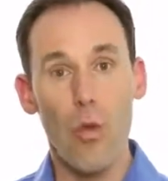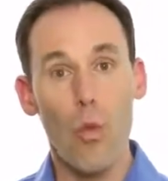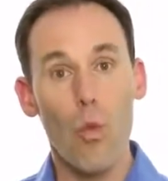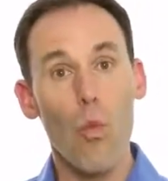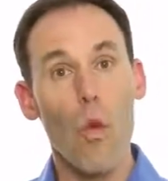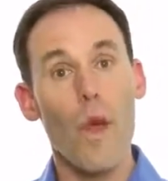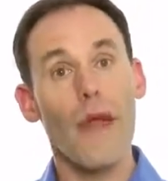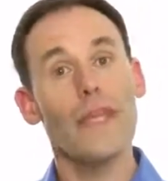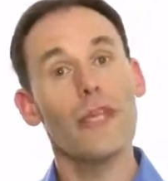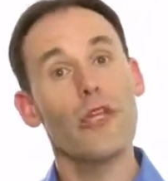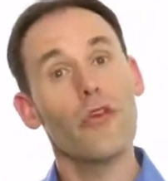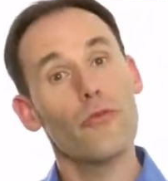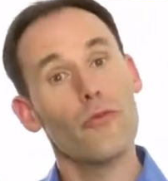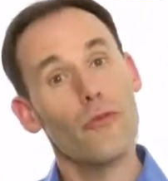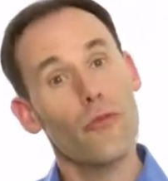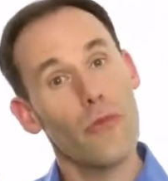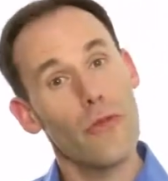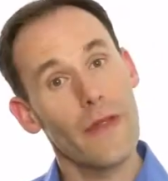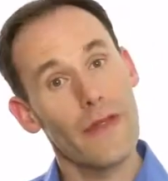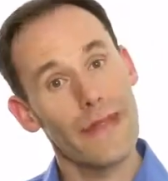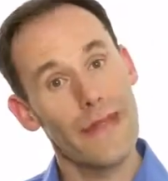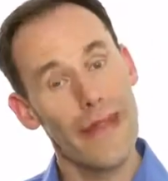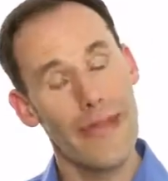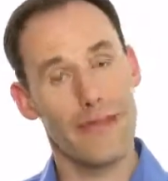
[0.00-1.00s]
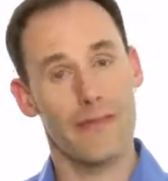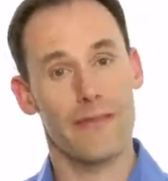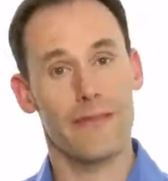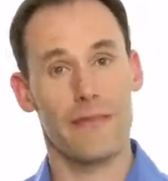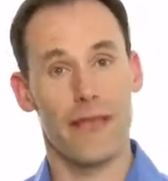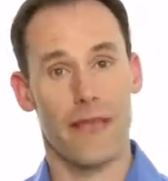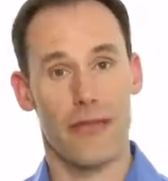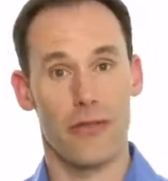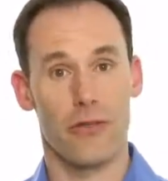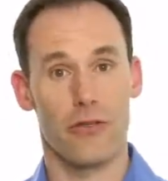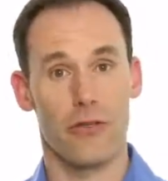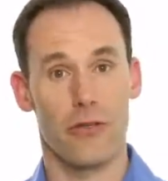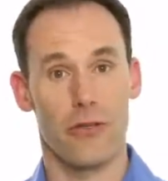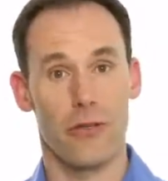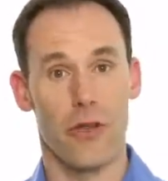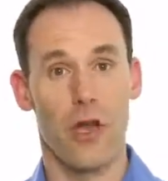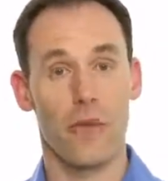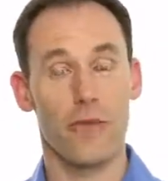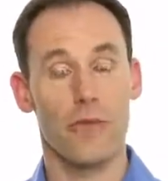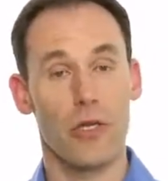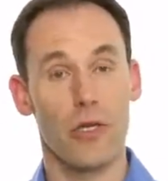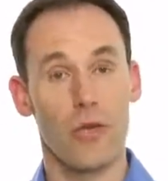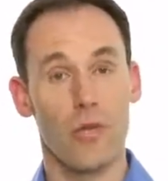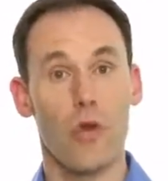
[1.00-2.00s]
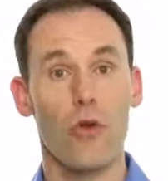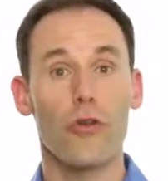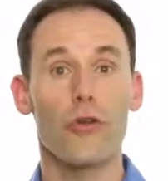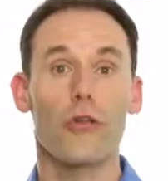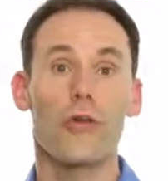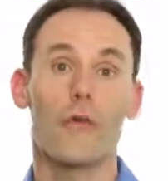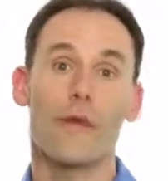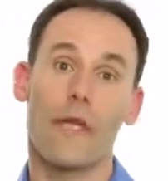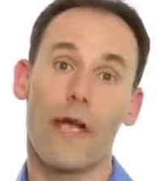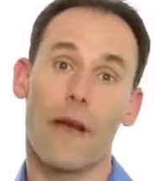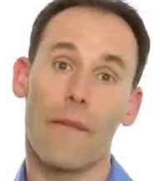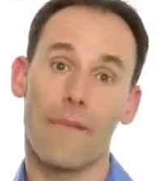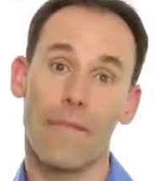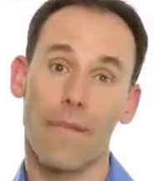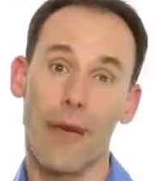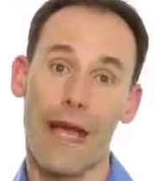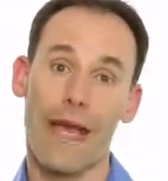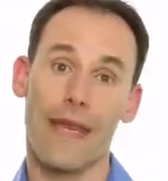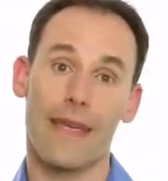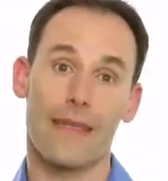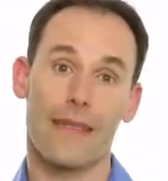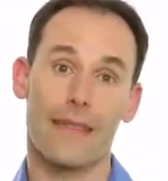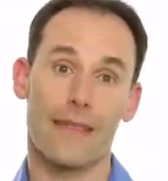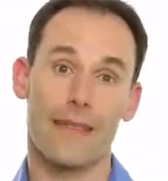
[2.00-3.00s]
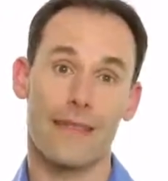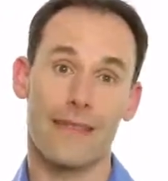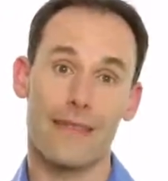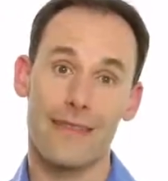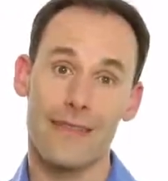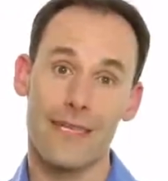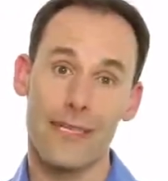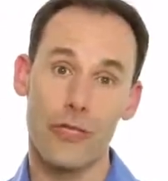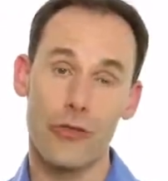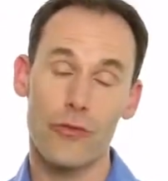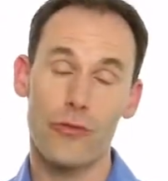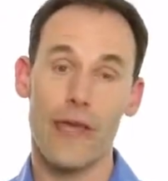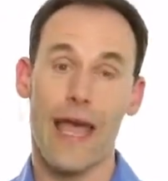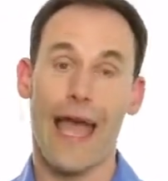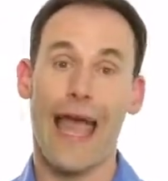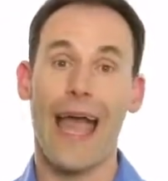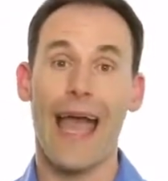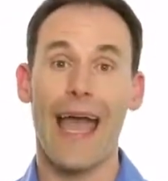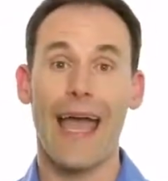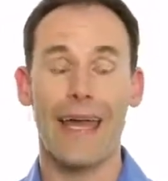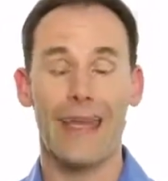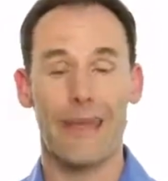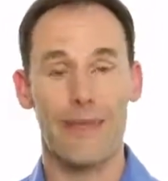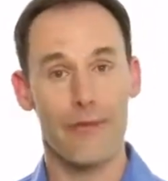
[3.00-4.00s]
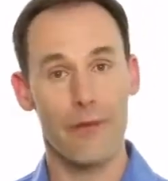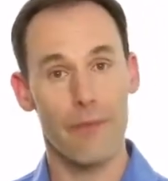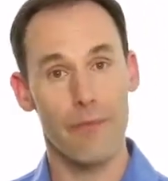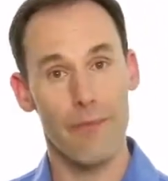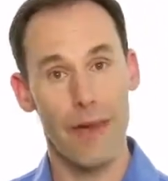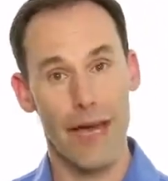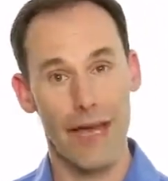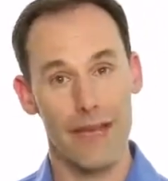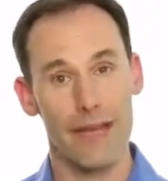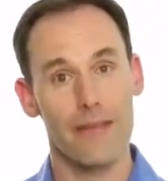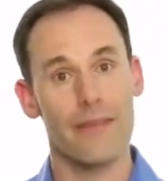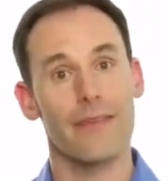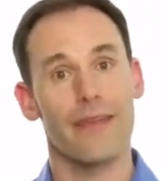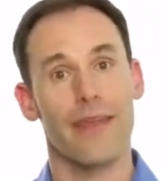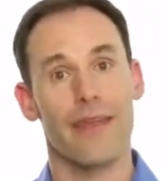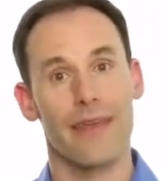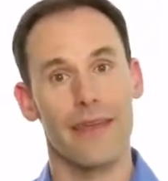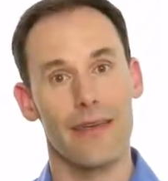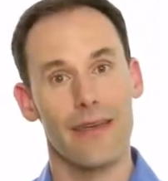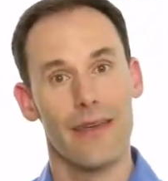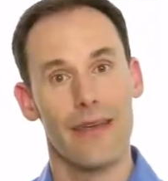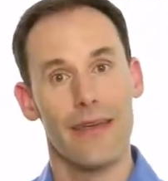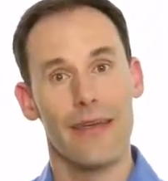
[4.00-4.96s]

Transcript: When you do the next section, I'm going to want you to come back and continue to add to Battletang.